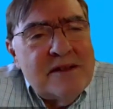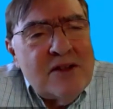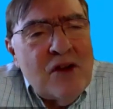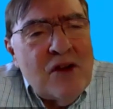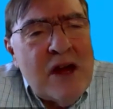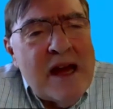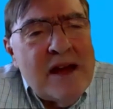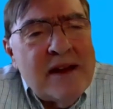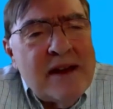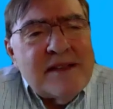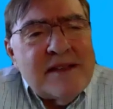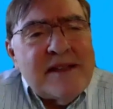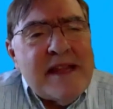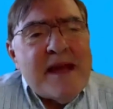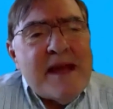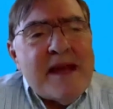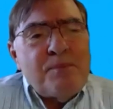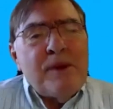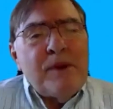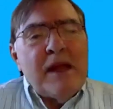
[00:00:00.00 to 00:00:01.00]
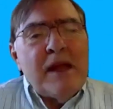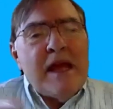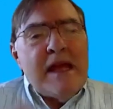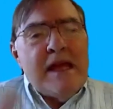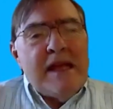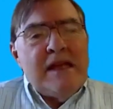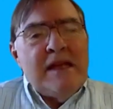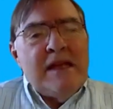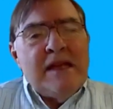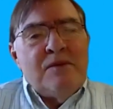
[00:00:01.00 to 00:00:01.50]
So how does that play
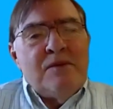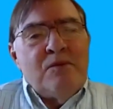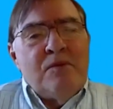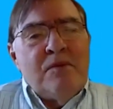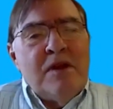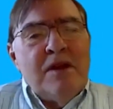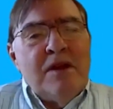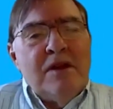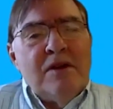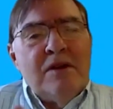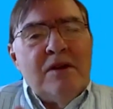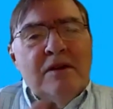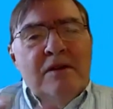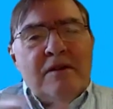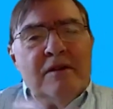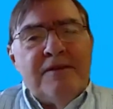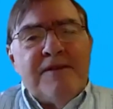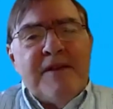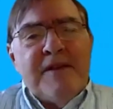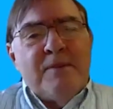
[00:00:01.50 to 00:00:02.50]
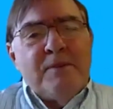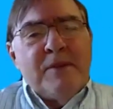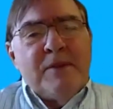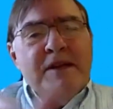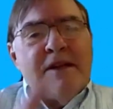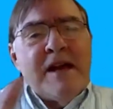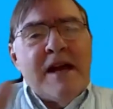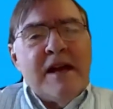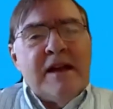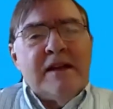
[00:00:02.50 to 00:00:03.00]
in Family
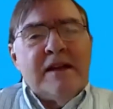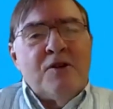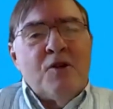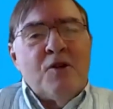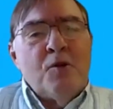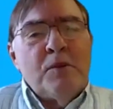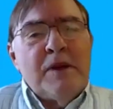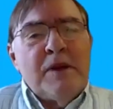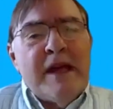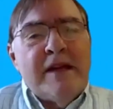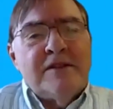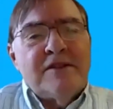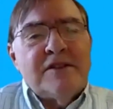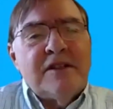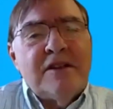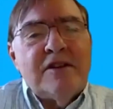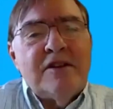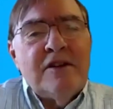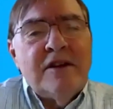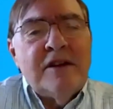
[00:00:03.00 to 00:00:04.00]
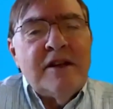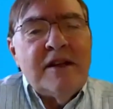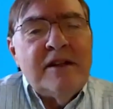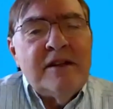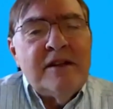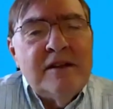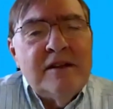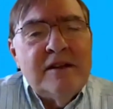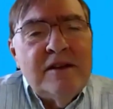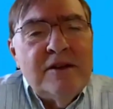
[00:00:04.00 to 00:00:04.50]
Doc and Homeland Security,
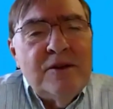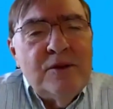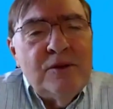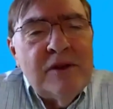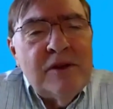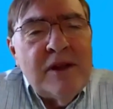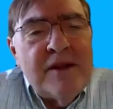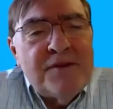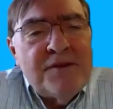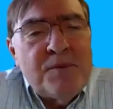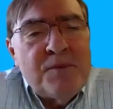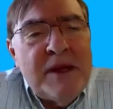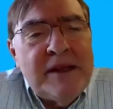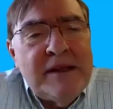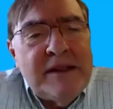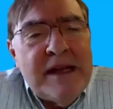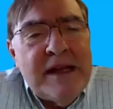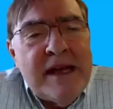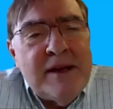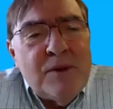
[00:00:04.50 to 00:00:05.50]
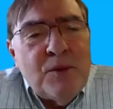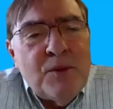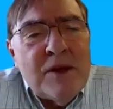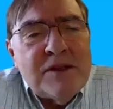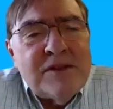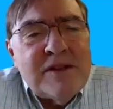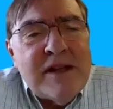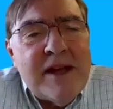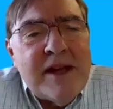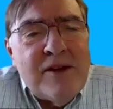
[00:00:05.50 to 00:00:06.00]
who loves big data?
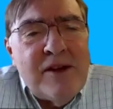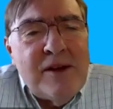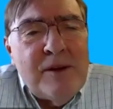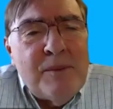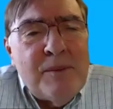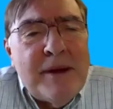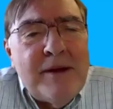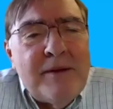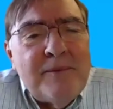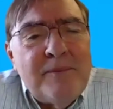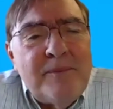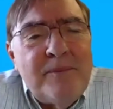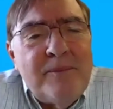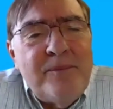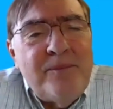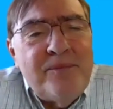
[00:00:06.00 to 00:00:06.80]
What's that all about?